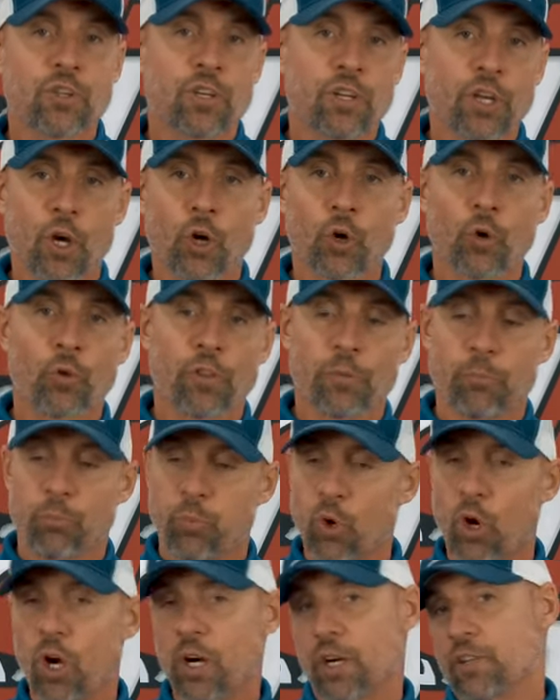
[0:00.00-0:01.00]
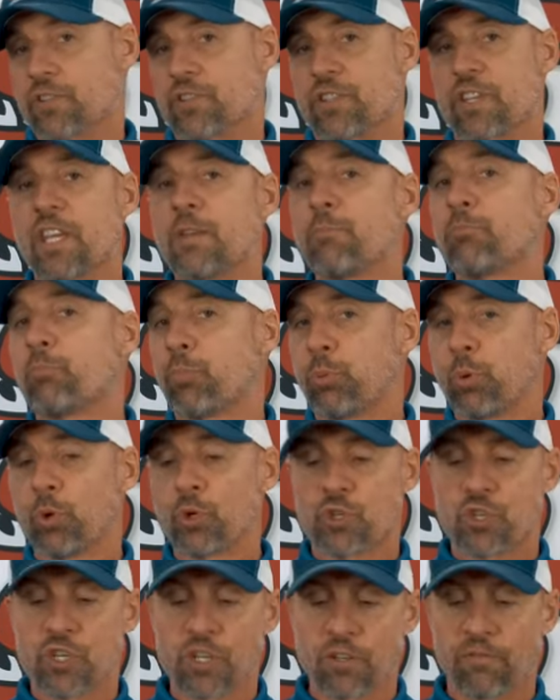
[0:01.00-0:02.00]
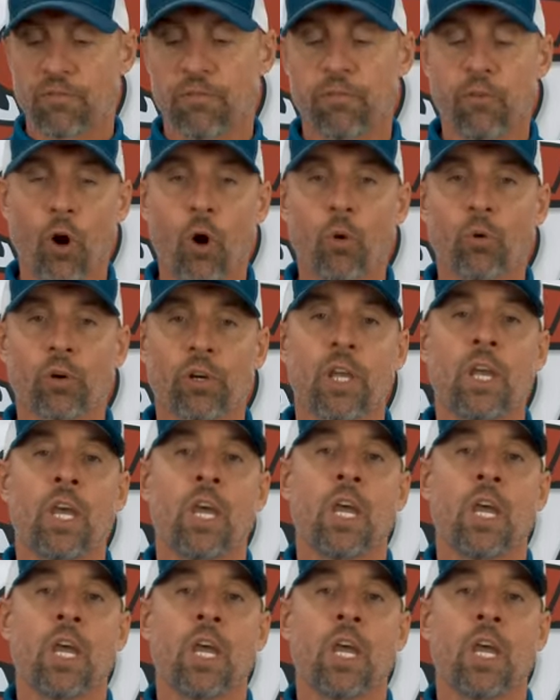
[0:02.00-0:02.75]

You know that products keep pushing forward.